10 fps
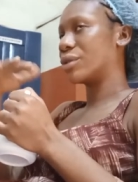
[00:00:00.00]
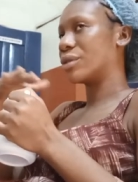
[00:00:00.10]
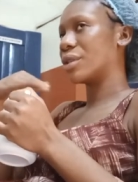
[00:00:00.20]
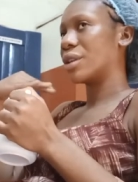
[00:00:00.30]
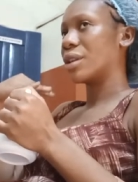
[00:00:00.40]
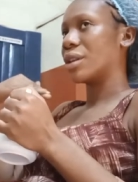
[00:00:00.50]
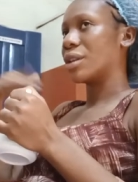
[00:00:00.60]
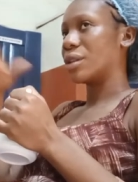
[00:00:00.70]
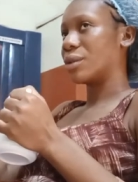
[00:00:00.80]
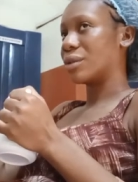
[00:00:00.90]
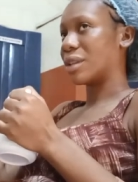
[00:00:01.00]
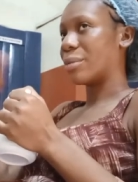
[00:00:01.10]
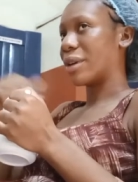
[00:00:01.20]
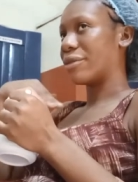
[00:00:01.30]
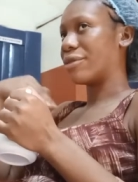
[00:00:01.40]
So
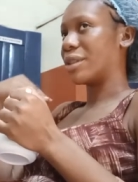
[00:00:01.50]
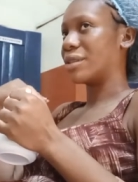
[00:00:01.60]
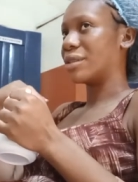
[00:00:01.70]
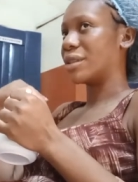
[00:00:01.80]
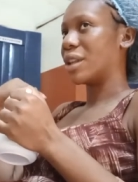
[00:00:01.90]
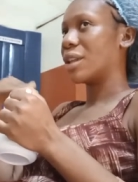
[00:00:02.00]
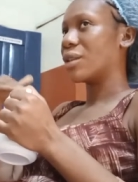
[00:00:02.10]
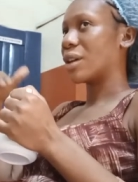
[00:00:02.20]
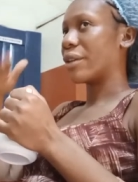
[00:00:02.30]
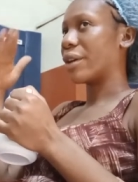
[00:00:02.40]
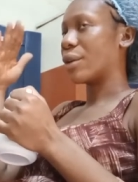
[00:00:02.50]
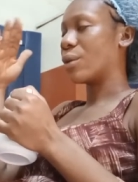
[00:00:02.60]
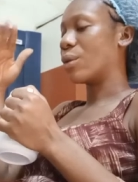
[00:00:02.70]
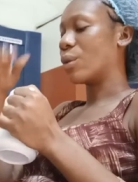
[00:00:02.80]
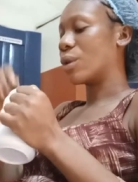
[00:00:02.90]
everything they said
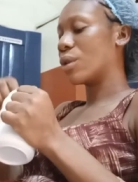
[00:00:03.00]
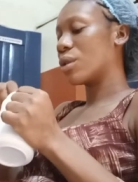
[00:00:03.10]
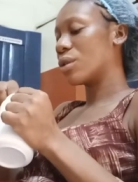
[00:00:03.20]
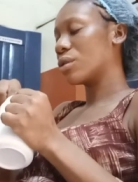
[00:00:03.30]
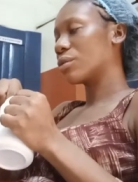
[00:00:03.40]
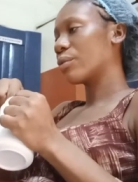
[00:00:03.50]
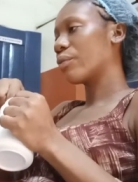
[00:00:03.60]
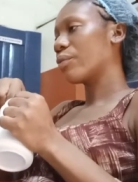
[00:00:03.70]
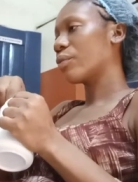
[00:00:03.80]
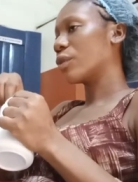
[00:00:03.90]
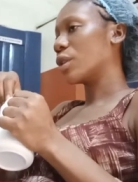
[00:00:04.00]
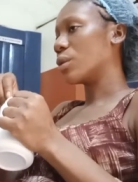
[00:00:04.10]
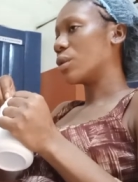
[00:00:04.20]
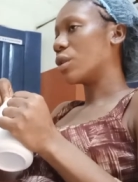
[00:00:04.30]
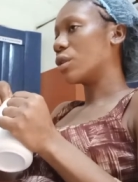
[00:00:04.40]
it would aid
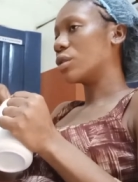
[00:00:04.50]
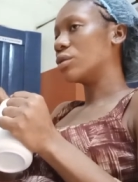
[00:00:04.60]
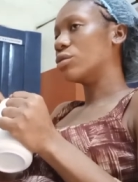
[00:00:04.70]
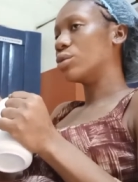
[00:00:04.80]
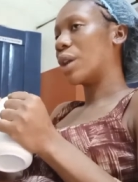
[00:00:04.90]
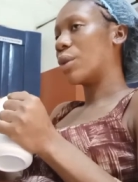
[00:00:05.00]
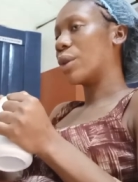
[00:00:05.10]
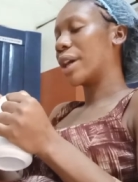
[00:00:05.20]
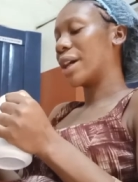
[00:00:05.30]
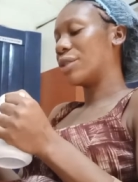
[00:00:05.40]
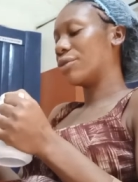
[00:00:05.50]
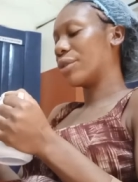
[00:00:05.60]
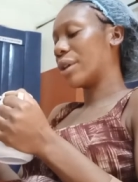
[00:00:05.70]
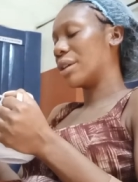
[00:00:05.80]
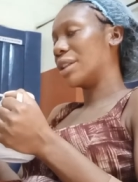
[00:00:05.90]
in the healing process
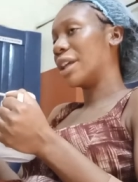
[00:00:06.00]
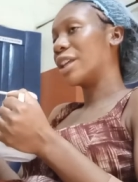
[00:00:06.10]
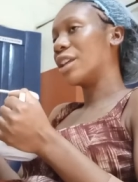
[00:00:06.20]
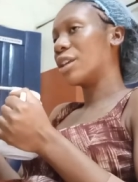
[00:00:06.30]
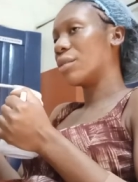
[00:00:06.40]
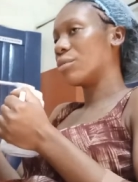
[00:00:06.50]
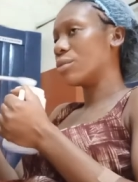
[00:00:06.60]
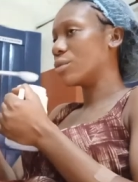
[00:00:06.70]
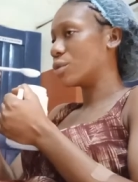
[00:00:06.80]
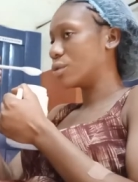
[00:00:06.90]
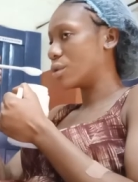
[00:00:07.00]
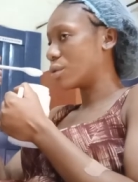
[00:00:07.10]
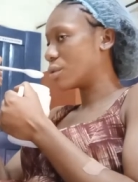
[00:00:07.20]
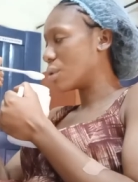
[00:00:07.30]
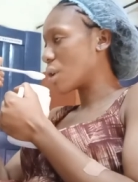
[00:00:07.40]
and also
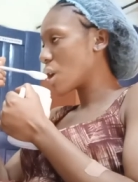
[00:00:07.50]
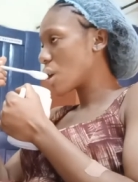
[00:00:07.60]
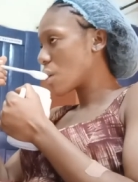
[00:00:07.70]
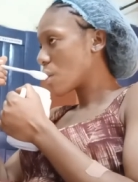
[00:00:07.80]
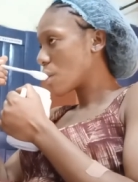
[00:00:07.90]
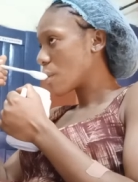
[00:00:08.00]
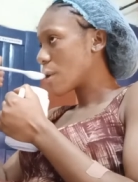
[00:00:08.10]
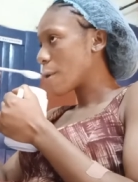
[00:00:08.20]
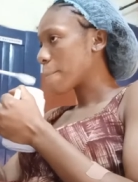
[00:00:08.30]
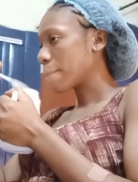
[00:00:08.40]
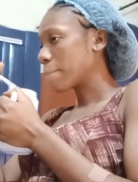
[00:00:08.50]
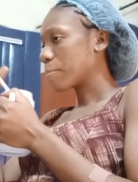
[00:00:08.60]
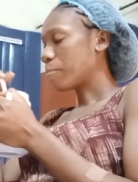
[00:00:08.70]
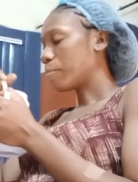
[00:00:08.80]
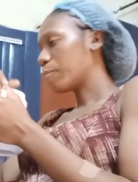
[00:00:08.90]
to help my
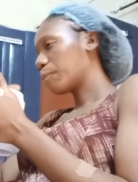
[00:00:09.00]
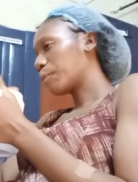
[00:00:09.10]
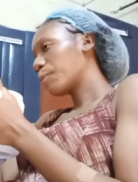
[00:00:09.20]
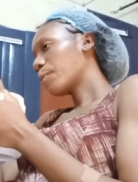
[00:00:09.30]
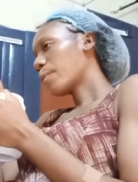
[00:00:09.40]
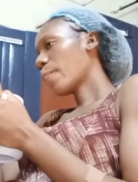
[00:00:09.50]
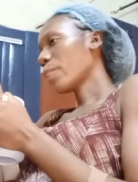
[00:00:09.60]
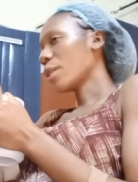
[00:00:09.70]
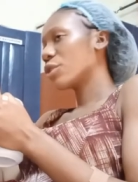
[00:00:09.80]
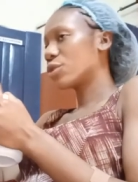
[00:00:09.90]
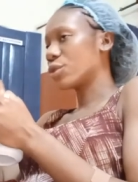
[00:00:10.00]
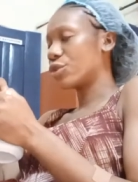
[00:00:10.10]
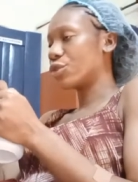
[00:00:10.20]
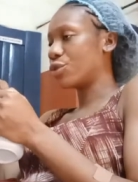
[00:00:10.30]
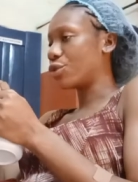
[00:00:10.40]
intestines
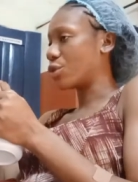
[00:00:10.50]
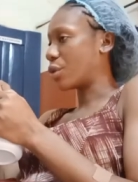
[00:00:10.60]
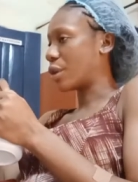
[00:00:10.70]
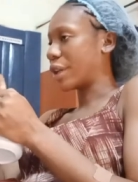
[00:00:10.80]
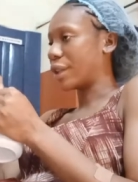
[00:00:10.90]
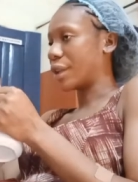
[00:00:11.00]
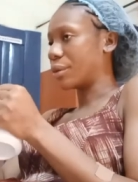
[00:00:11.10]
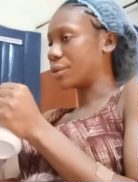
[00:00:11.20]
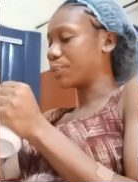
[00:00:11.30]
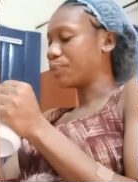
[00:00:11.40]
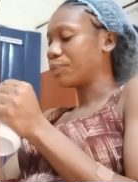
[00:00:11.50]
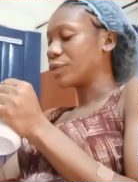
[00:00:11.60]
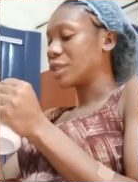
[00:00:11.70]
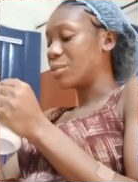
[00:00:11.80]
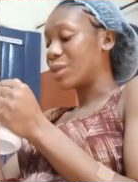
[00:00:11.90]
readjust back to
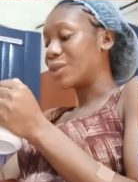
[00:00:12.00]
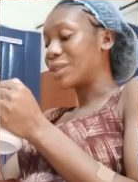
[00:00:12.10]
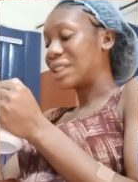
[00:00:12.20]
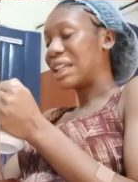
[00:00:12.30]
normal.